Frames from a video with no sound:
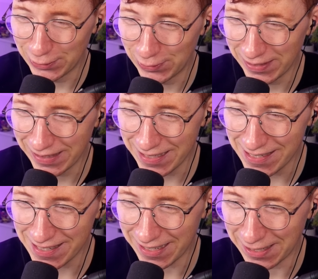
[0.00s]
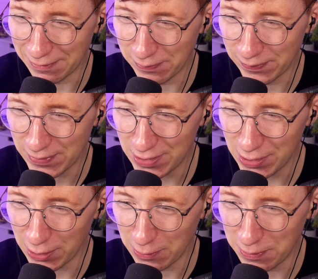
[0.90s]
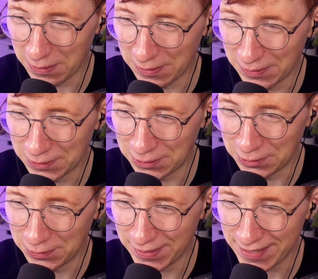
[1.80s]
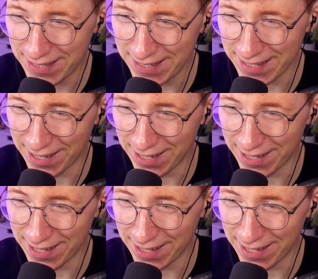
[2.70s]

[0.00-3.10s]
you in this time, Chopo. You in this